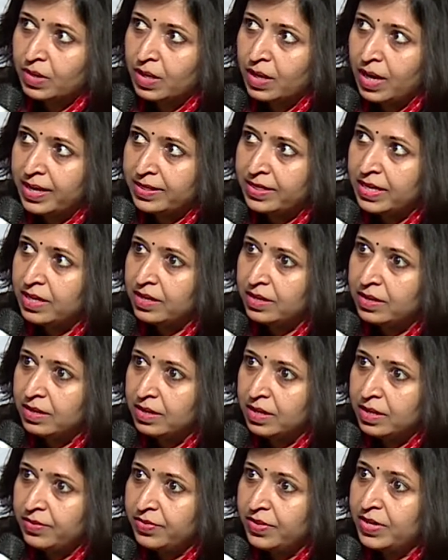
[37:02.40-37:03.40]
I think
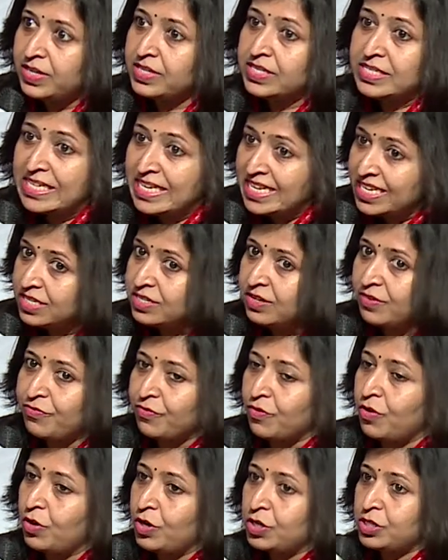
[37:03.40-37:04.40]
there is need, of
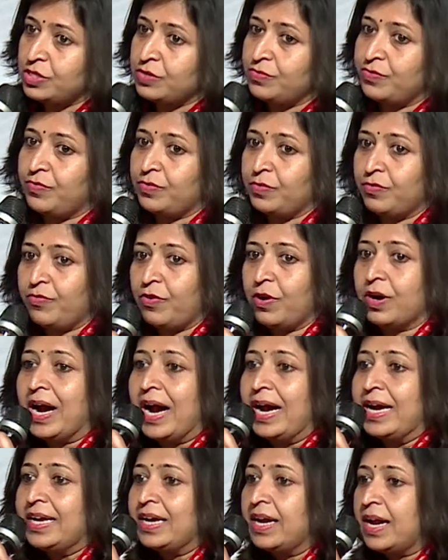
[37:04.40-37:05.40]
course, for
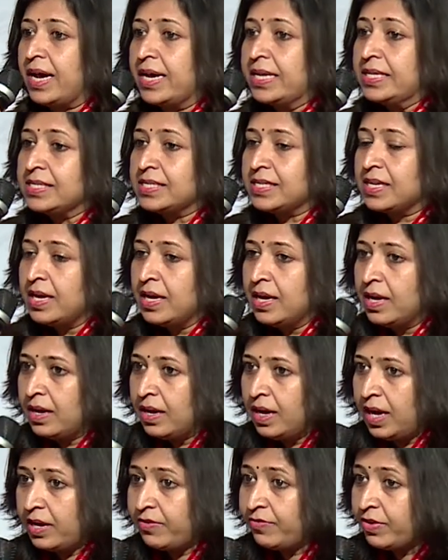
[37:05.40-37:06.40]
guidelines.
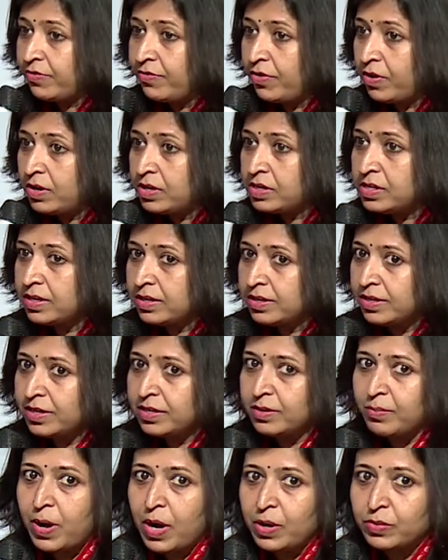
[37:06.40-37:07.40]
And we have all heard
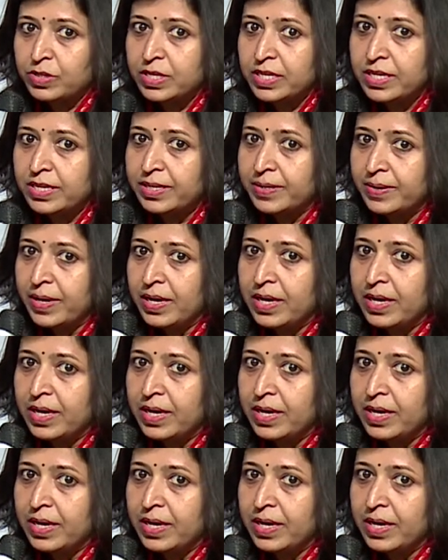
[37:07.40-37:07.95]
about the